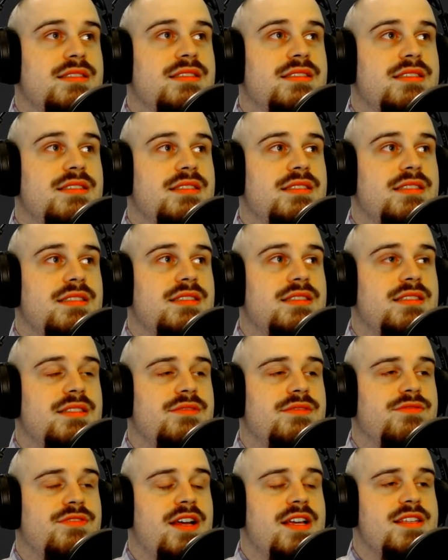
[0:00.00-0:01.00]

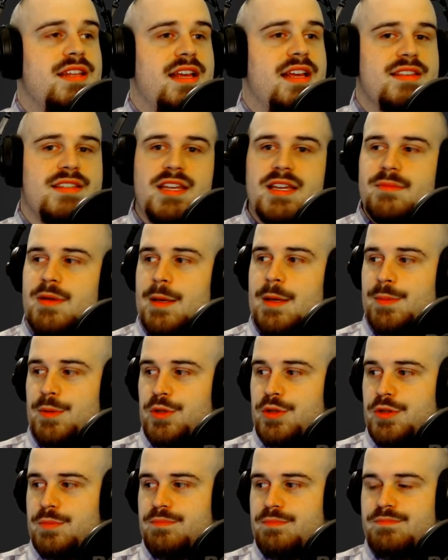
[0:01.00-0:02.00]
to phrase it as. Like people
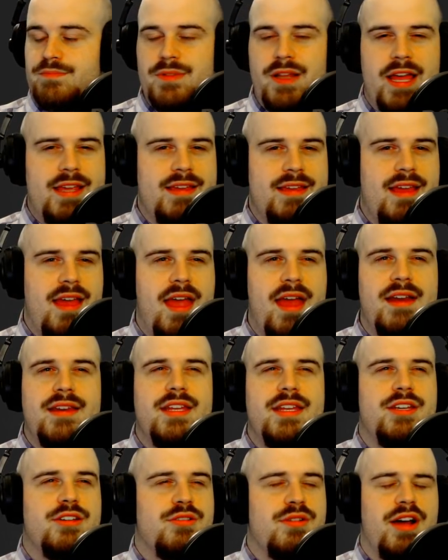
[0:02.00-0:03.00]
who like
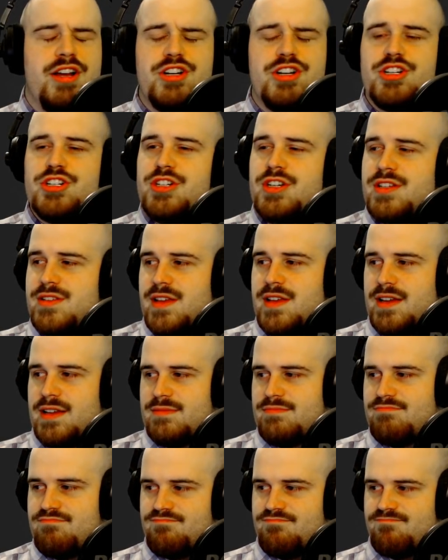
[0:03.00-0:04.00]
Candy Crush is like
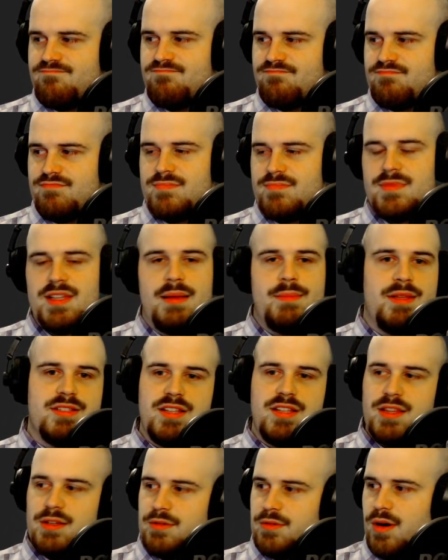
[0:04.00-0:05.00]
I mean, there's
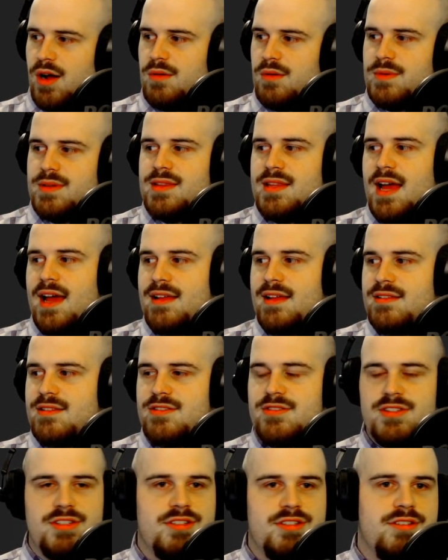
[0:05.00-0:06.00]
nothing wrong with that. It's
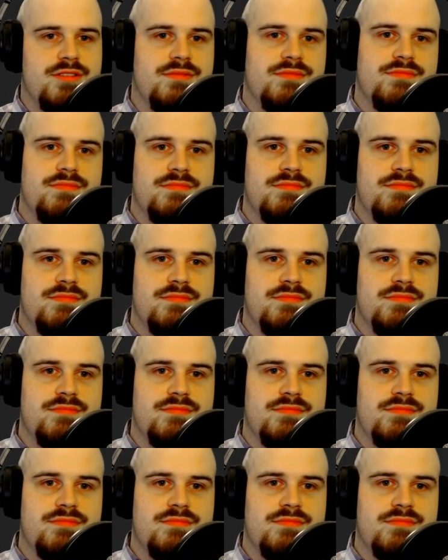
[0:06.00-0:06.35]
just,